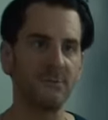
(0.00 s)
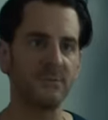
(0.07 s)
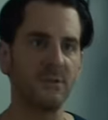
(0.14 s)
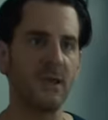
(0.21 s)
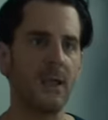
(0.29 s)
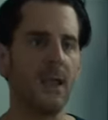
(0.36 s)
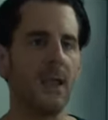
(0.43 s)

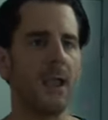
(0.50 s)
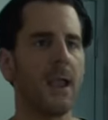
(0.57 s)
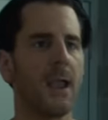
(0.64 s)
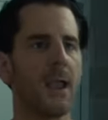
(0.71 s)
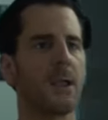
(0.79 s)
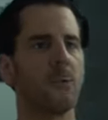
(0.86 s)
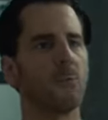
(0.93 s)
recommends planting
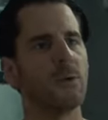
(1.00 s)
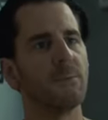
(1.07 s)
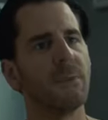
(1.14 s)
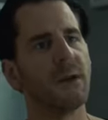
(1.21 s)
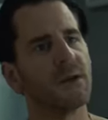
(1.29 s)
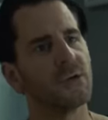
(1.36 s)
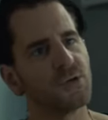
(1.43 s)
evidence on
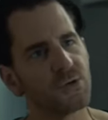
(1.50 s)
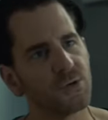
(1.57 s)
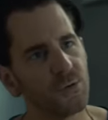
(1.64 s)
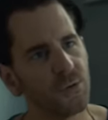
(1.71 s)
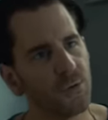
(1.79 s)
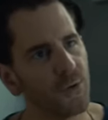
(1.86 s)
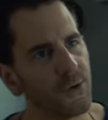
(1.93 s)
Connor and
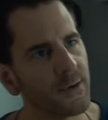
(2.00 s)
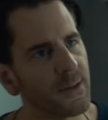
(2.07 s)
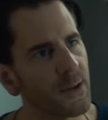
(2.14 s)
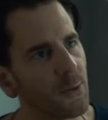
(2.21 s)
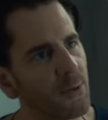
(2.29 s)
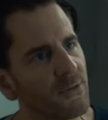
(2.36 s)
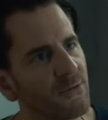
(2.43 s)
reminds him that
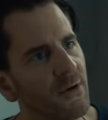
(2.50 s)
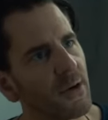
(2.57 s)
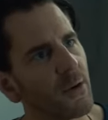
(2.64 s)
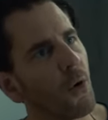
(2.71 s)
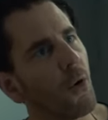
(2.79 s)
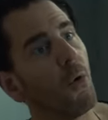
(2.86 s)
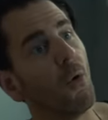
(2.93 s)
powered
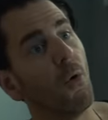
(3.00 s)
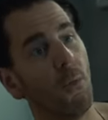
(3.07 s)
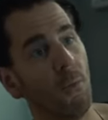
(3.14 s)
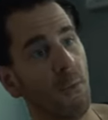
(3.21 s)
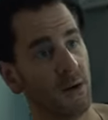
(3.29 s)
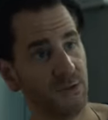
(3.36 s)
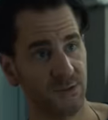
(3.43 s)
individuals can be
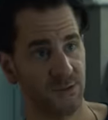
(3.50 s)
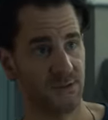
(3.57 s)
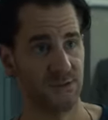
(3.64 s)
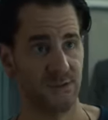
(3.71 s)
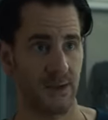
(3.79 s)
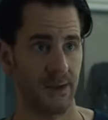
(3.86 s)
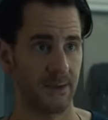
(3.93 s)
dangerous.
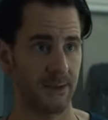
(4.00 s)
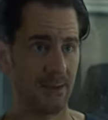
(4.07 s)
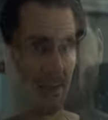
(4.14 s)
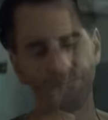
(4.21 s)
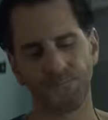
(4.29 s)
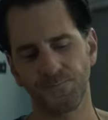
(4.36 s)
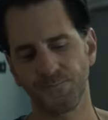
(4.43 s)

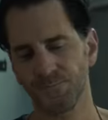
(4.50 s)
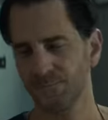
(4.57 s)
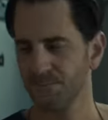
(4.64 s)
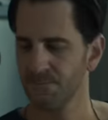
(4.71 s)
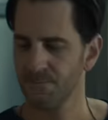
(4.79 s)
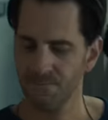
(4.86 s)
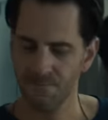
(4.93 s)
Park walks
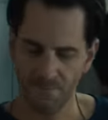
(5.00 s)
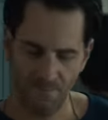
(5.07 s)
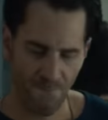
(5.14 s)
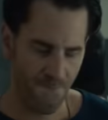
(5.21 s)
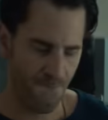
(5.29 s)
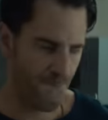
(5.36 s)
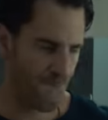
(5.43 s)
away,
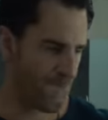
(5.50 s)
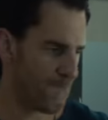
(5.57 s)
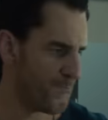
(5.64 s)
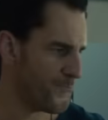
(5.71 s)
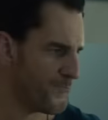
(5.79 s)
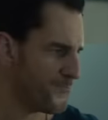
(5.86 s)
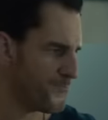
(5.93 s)
appalled at
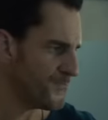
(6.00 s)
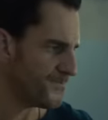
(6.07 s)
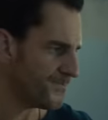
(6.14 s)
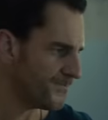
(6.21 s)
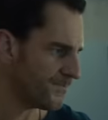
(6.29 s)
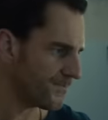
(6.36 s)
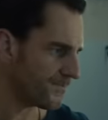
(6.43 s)
Davis's suggestion.